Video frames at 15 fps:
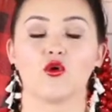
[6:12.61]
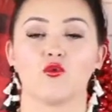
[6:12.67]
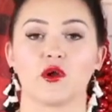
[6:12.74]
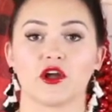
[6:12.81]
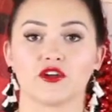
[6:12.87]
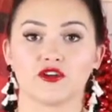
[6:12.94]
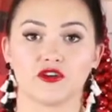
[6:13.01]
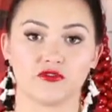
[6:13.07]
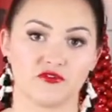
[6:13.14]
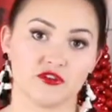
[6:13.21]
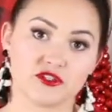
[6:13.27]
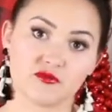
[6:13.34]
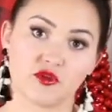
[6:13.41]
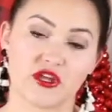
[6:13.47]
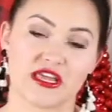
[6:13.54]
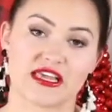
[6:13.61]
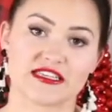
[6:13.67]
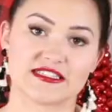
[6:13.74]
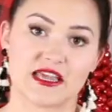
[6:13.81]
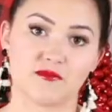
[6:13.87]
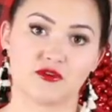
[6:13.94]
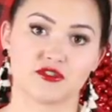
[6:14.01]
where your Infusible ink
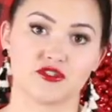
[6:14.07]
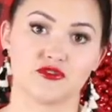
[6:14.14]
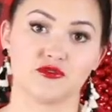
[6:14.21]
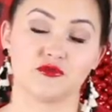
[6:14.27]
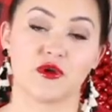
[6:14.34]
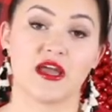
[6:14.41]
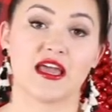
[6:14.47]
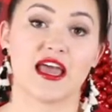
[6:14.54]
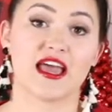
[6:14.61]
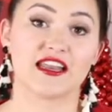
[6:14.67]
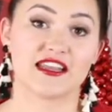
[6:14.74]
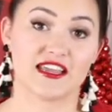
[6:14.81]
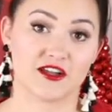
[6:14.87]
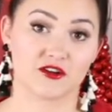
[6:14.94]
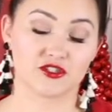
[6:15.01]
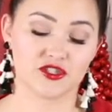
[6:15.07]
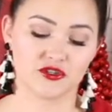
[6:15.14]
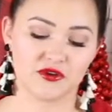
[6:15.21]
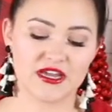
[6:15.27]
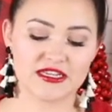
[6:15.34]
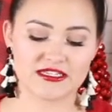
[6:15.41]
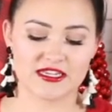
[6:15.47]
is able to adhere
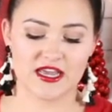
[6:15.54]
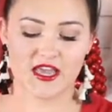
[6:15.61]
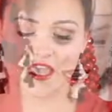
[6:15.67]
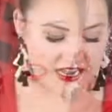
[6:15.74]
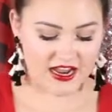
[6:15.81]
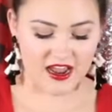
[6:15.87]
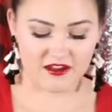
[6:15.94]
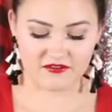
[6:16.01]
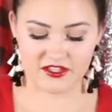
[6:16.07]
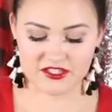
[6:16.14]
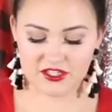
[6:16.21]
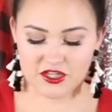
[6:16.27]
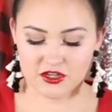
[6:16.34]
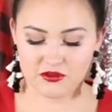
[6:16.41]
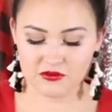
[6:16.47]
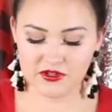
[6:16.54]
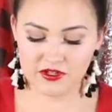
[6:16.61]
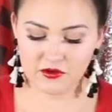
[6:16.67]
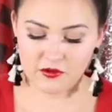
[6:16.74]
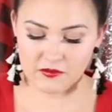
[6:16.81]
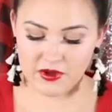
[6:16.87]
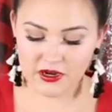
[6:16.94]
to it. And I have this cute
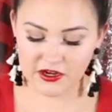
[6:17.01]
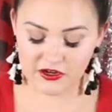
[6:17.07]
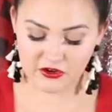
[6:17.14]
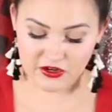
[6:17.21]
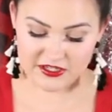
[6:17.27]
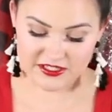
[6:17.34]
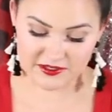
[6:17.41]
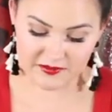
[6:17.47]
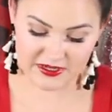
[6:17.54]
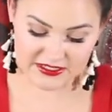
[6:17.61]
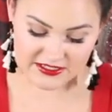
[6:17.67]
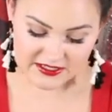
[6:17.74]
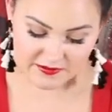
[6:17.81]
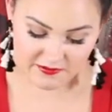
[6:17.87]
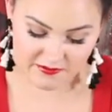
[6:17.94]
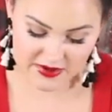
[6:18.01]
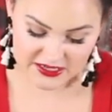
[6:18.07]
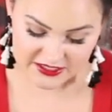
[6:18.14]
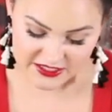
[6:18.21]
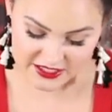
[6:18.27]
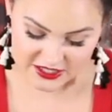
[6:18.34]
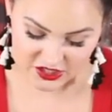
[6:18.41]
little Merry Christmas
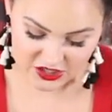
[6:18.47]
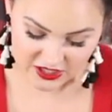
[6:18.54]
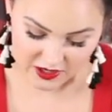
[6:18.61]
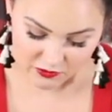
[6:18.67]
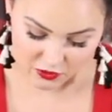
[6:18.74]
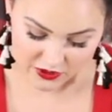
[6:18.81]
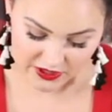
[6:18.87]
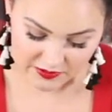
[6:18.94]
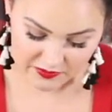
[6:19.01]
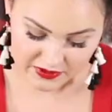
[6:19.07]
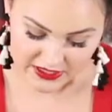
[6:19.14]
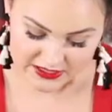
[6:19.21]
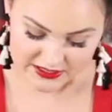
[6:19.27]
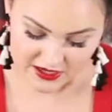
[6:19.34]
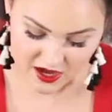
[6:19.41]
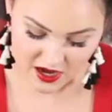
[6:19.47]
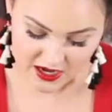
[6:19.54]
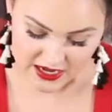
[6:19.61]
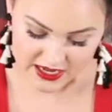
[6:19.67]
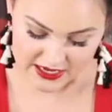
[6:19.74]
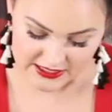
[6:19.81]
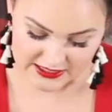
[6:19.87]
message that I'm going to place
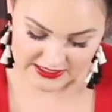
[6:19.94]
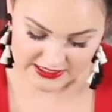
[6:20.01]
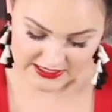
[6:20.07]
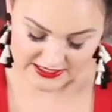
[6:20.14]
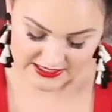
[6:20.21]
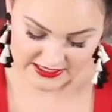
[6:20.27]
on it.